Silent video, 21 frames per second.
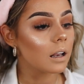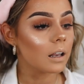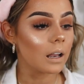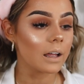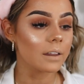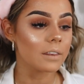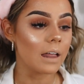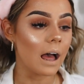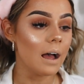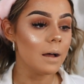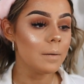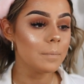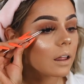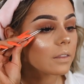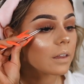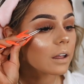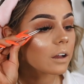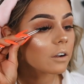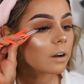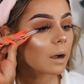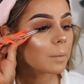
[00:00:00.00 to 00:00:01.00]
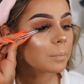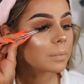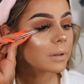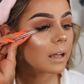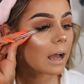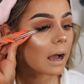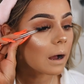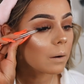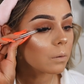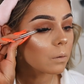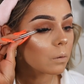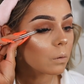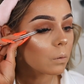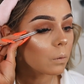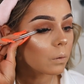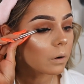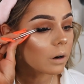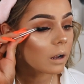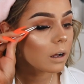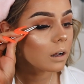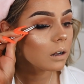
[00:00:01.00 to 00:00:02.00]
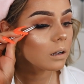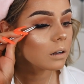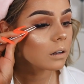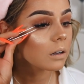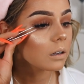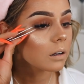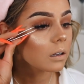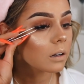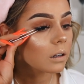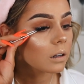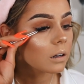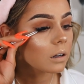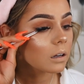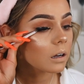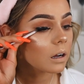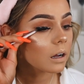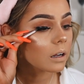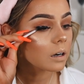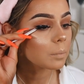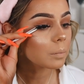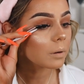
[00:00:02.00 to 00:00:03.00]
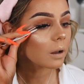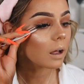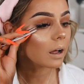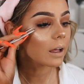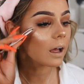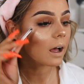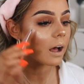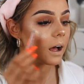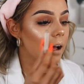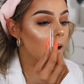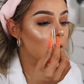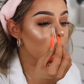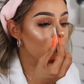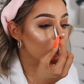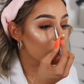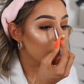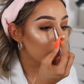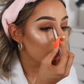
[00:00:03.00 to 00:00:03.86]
Like that, and then grab the outer corner and apply her.